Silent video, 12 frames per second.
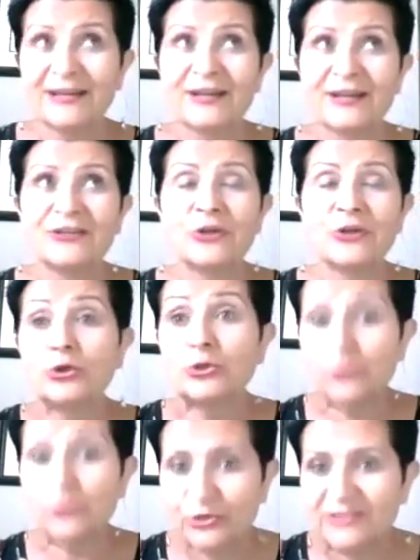
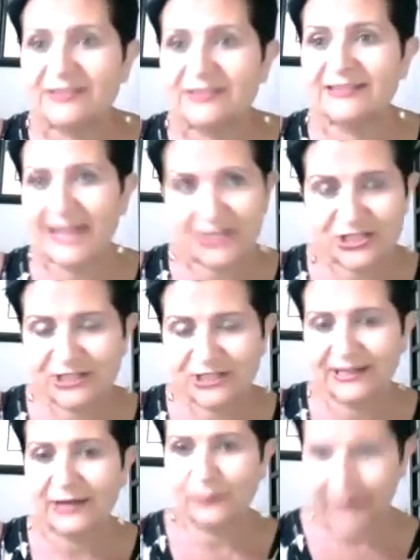news station
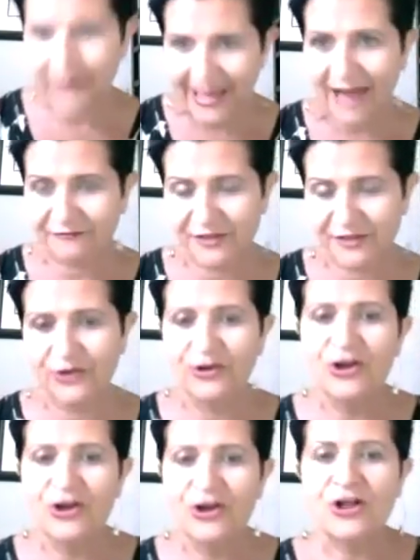like we have here.
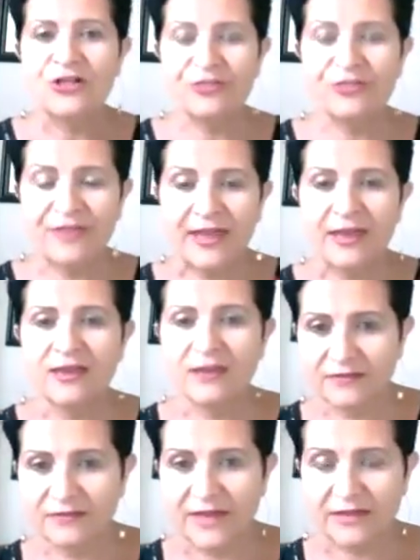They
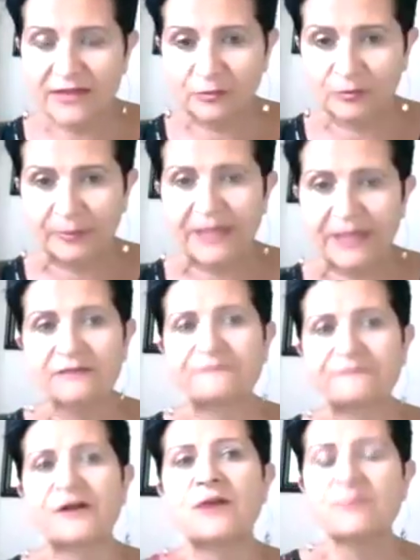explain it
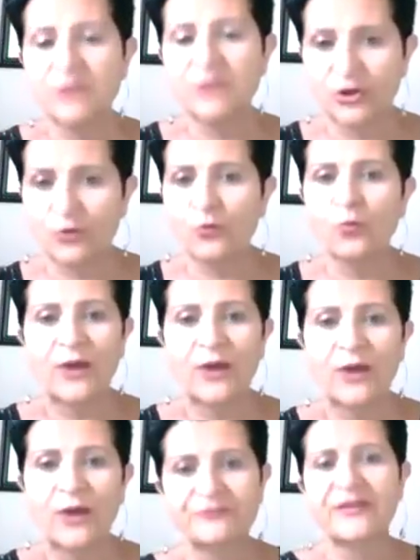from,
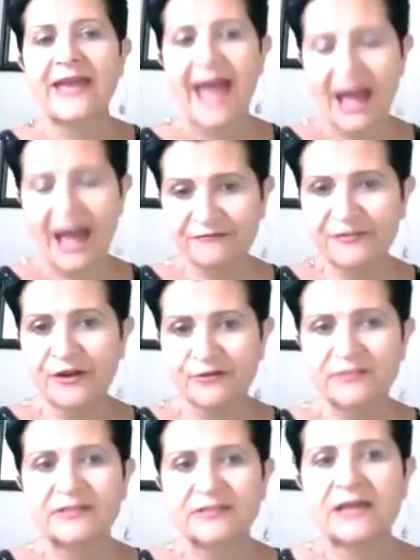whatever they have there, and
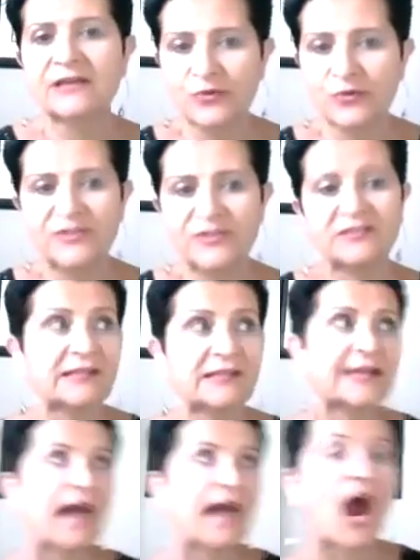say, this is like
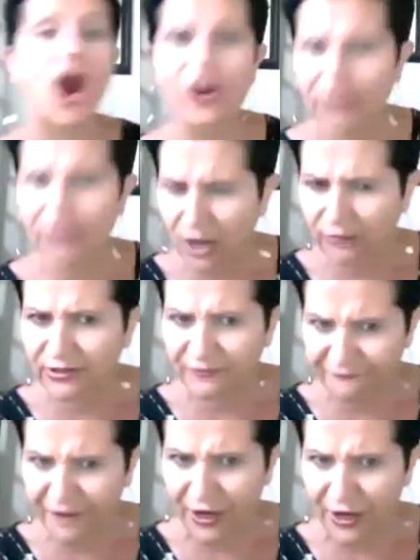our current
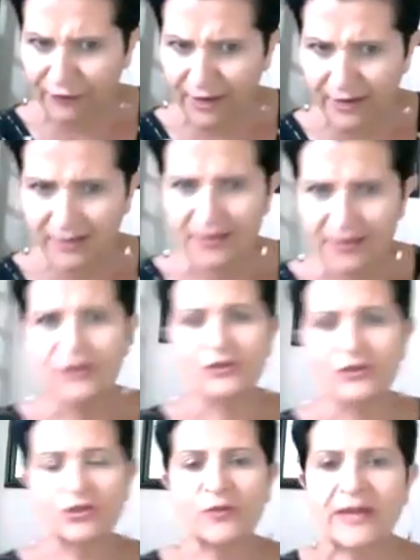affair, right?
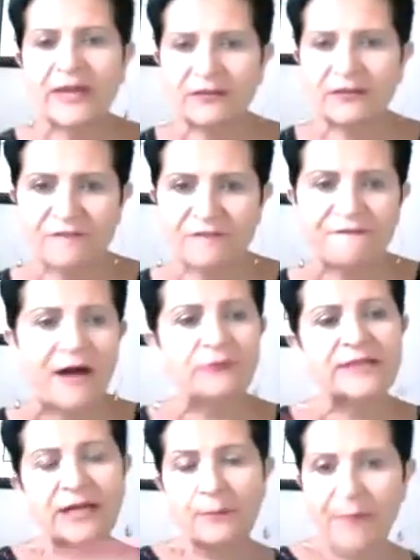So they found a
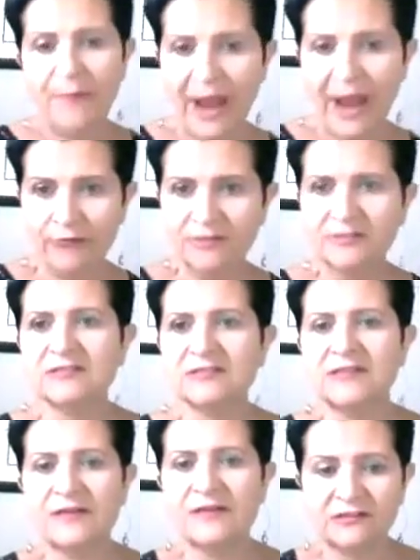comparison to
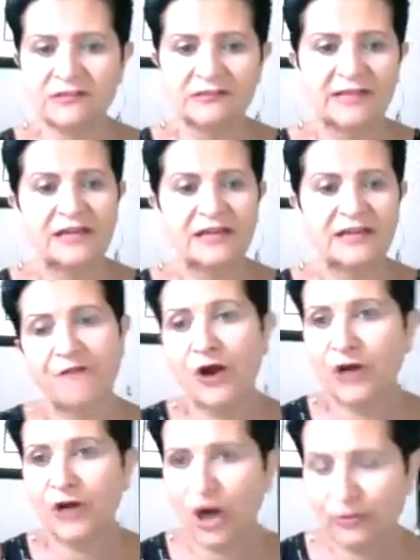say, this is like if our
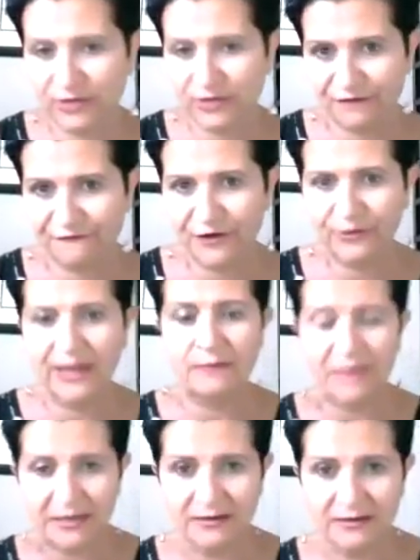current affair came
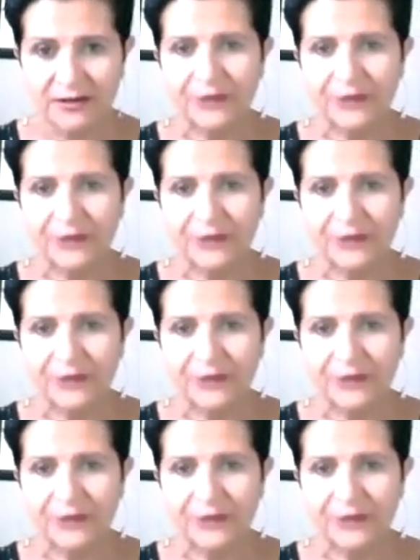in,